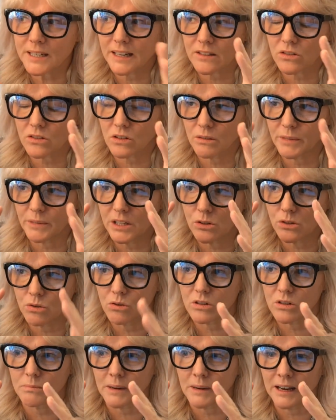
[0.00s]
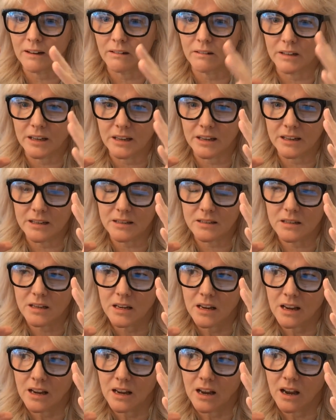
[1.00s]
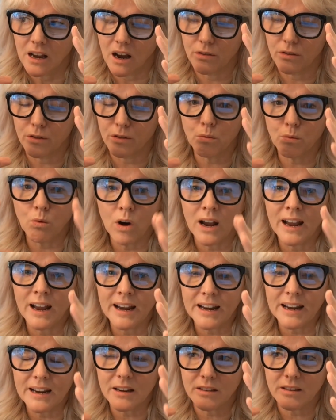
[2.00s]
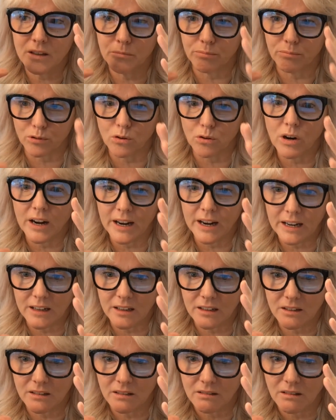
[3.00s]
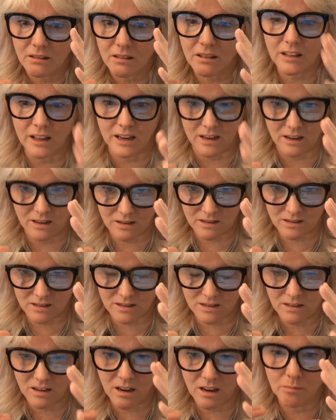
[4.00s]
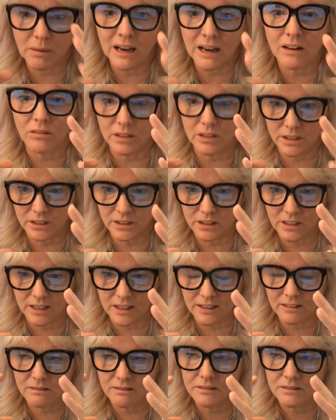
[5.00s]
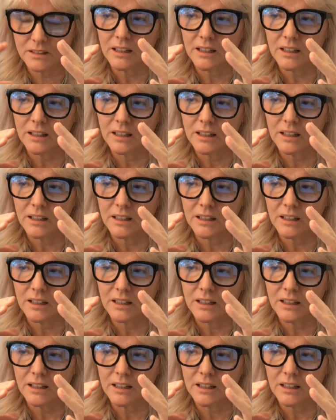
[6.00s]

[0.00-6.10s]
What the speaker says: taxonomy talks about is the way the brain thinks about learning